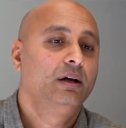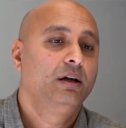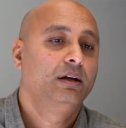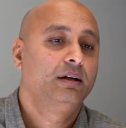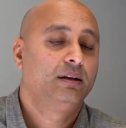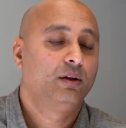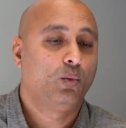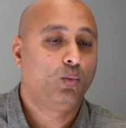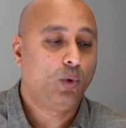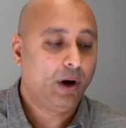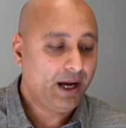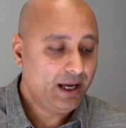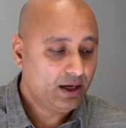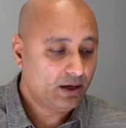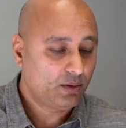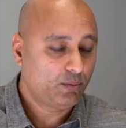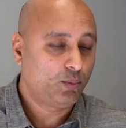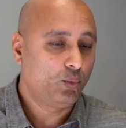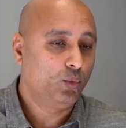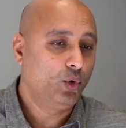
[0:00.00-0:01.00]
The way
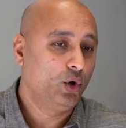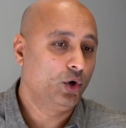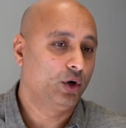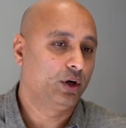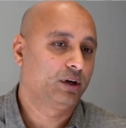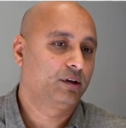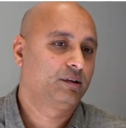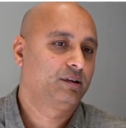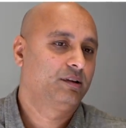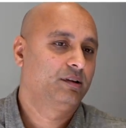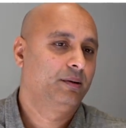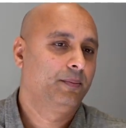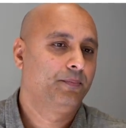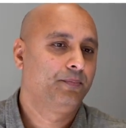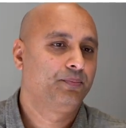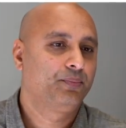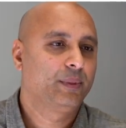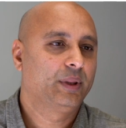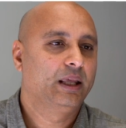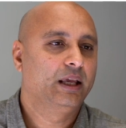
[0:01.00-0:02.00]
it works
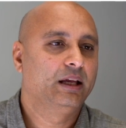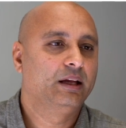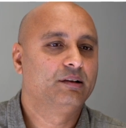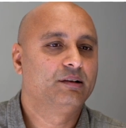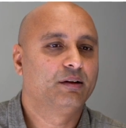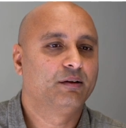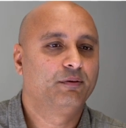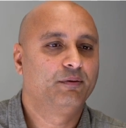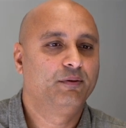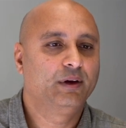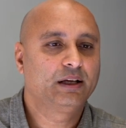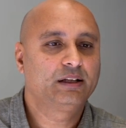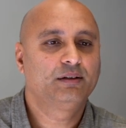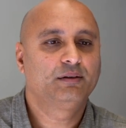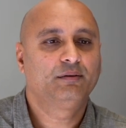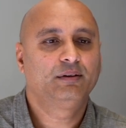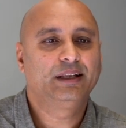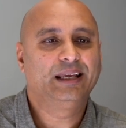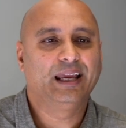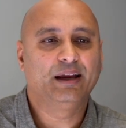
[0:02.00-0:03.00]
is
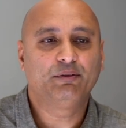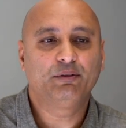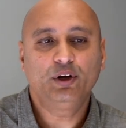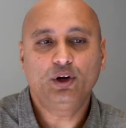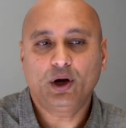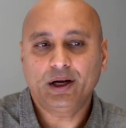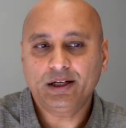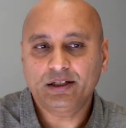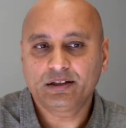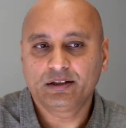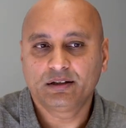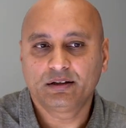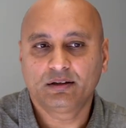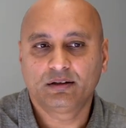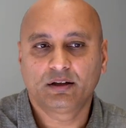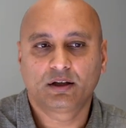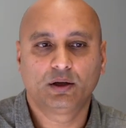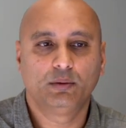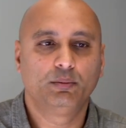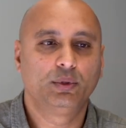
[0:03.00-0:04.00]
effectively every night the
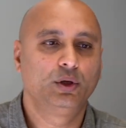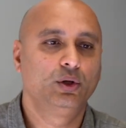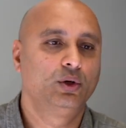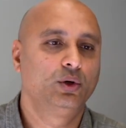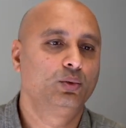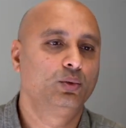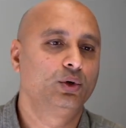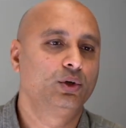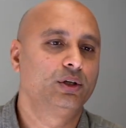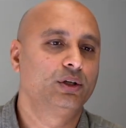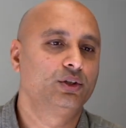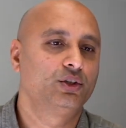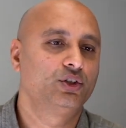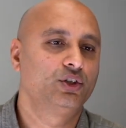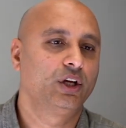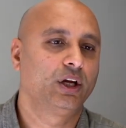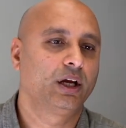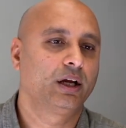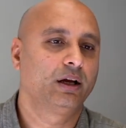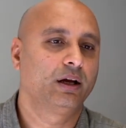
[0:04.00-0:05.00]
computer would check